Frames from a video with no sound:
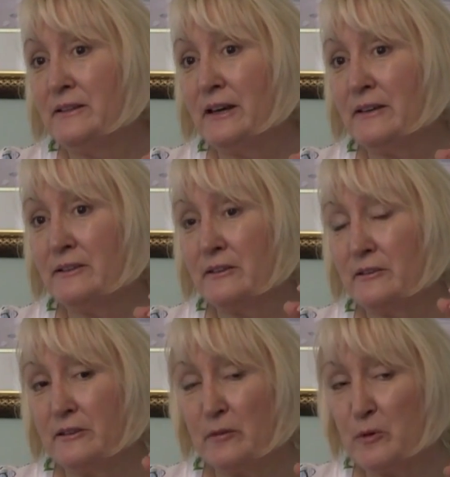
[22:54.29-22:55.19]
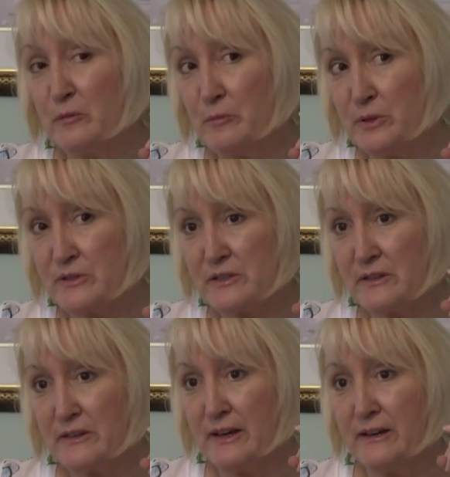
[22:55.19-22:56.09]
and there are a number of books
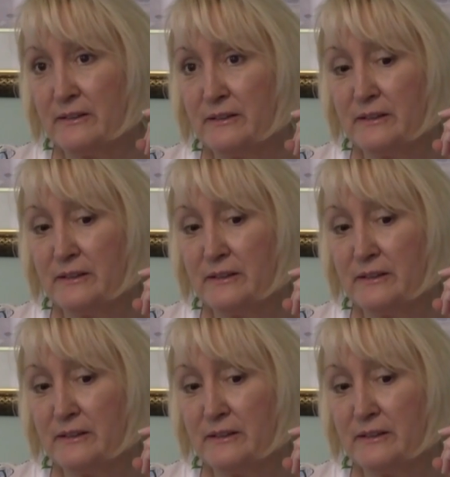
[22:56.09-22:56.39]
on that.